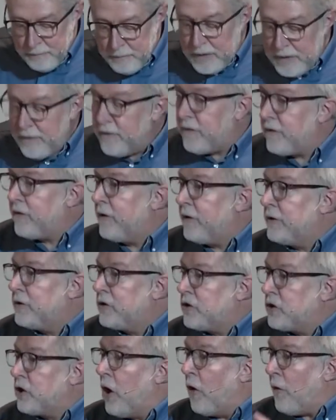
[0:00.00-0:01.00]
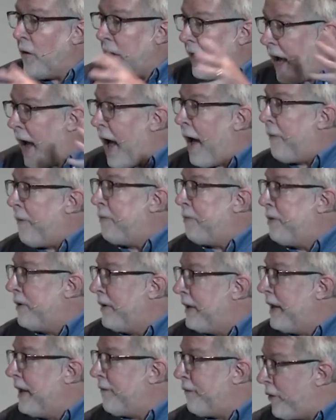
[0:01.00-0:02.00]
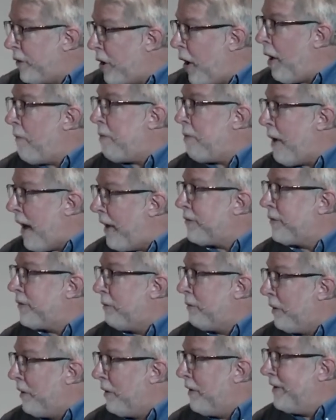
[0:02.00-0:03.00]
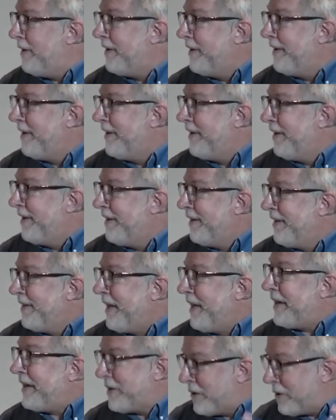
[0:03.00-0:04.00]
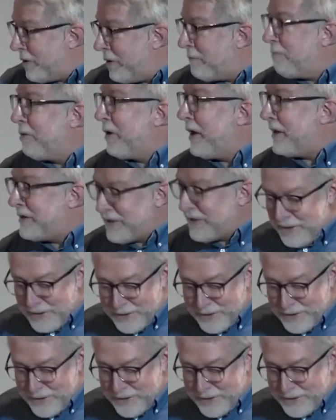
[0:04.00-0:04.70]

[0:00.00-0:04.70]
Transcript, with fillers: means showing up, if at all possible. That's a good place